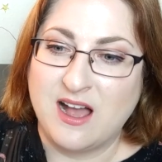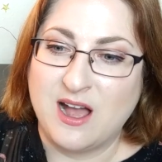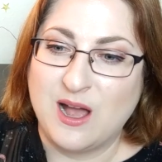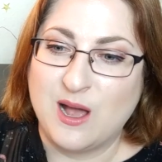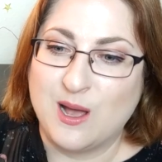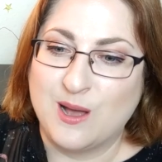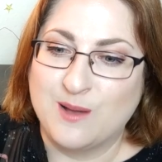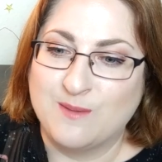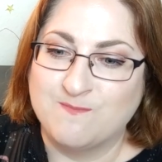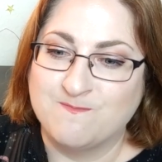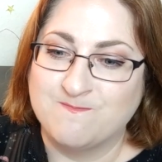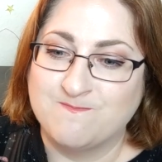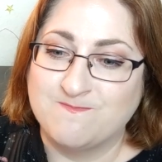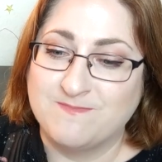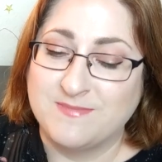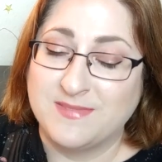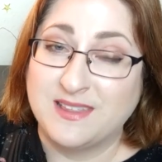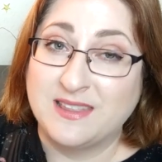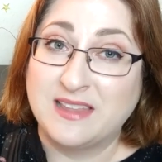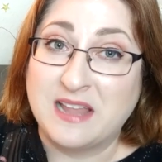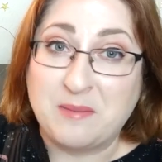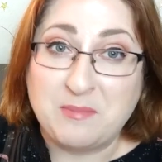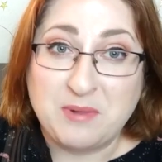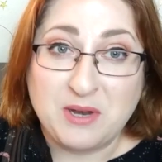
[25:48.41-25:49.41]
Um,
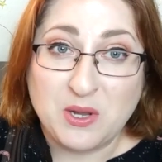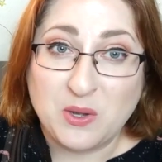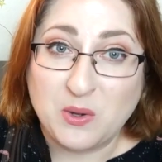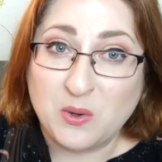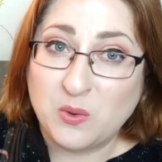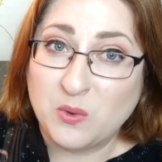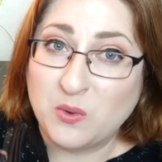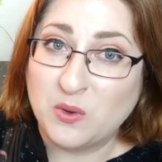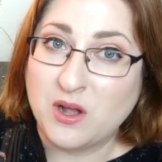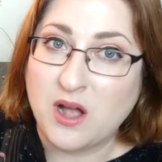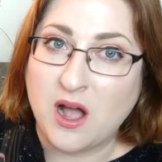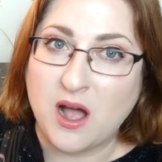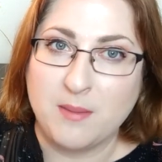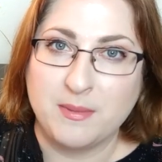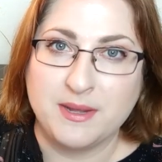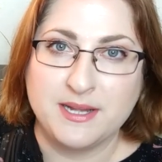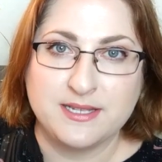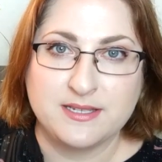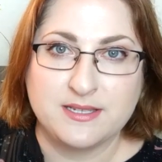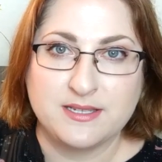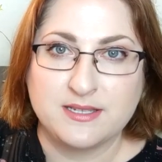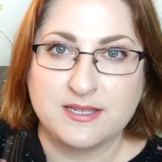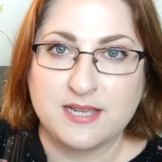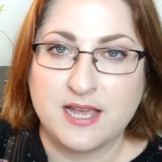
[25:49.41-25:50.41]
let me know
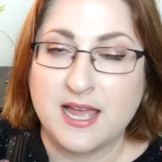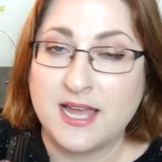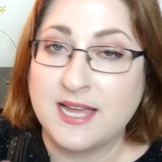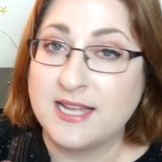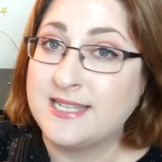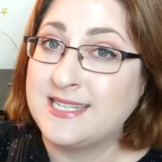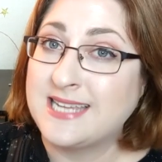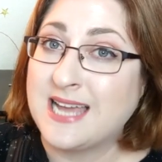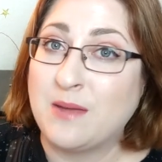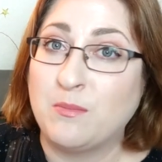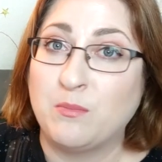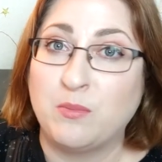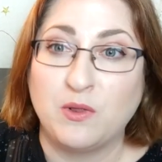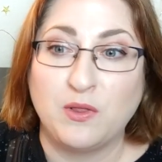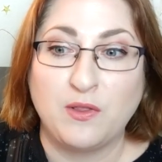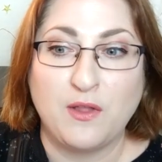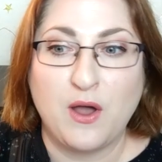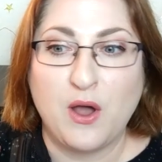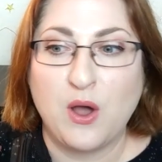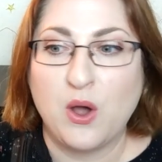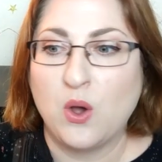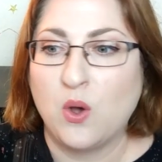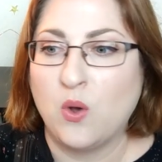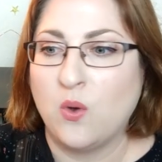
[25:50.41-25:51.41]
comments down
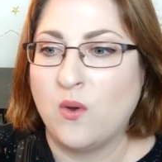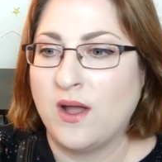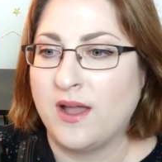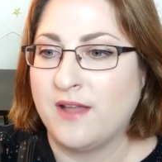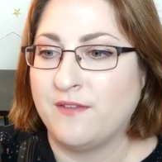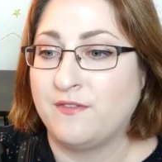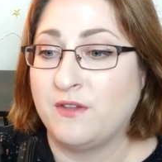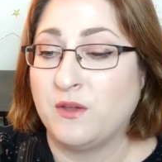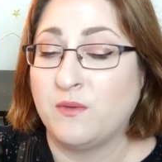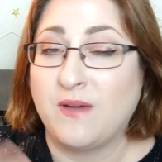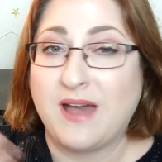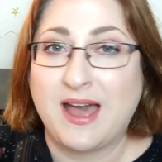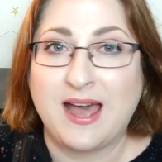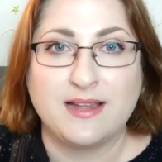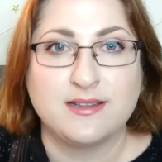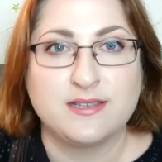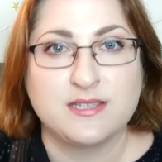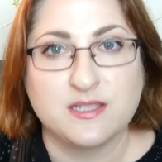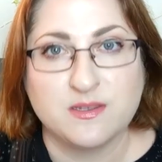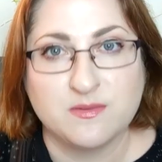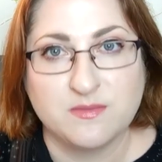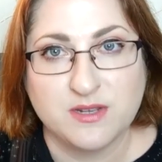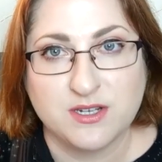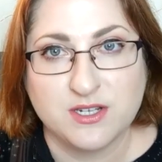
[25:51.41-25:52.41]
below if you've had
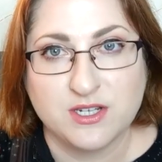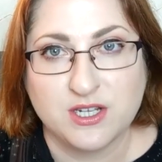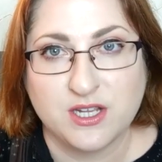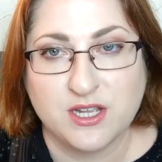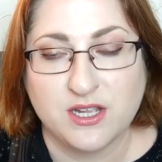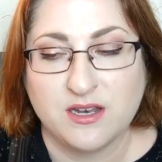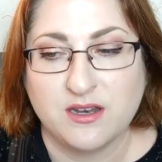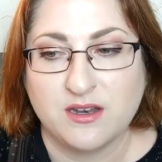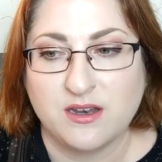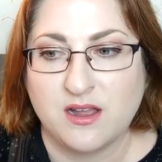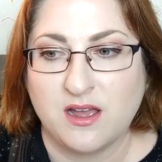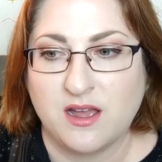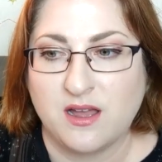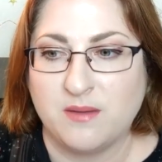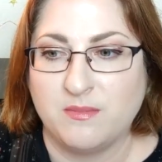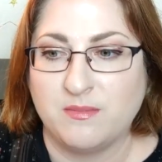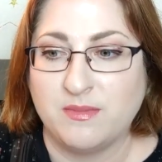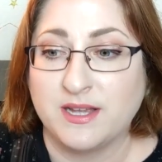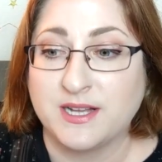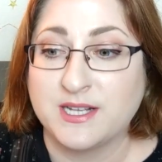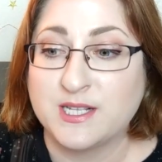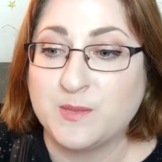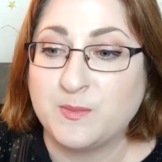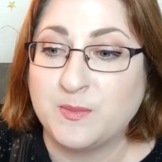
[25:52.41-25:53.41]
submission
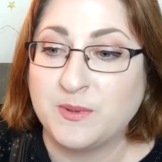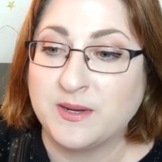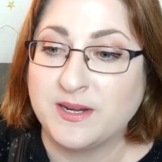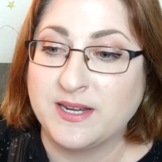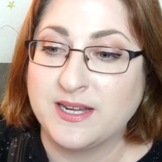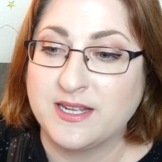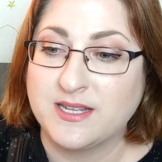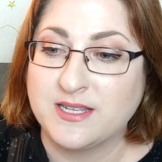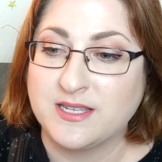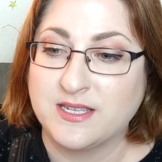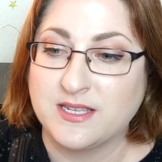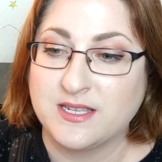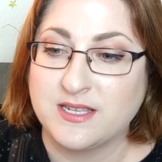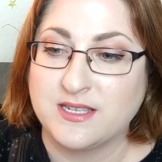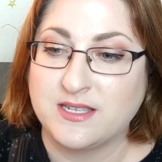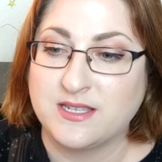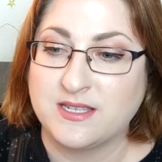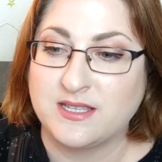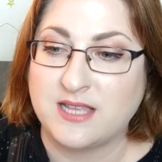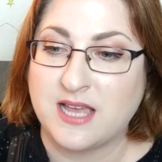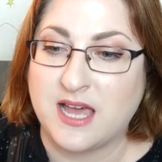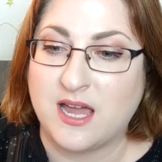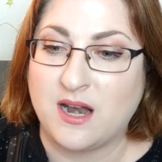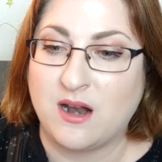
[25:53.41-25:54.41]
um,
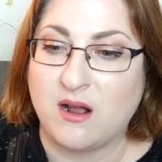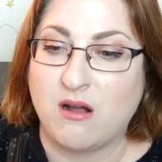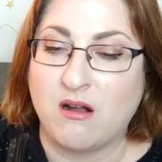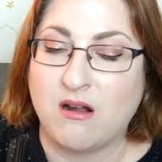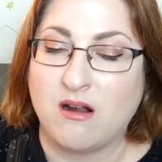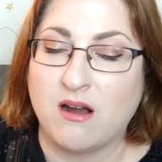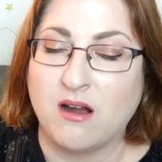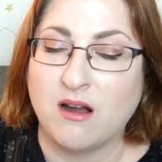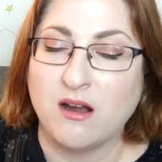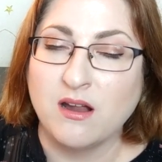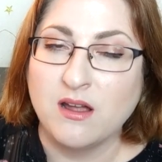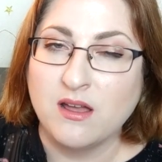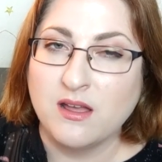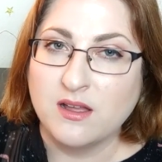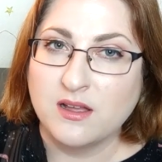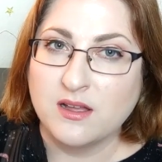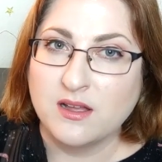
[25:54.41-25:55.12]
experiences that are